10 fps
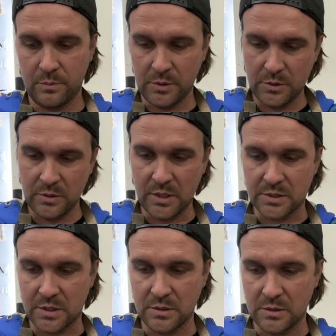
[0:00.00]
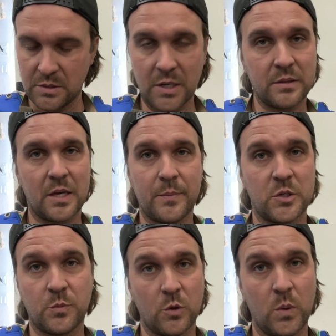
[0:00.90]
we'll do this because it's not that
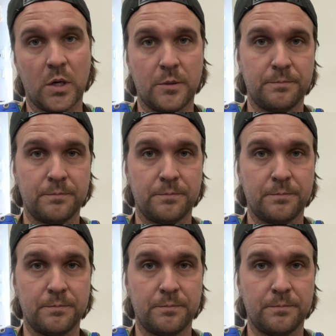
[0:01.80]
much more work.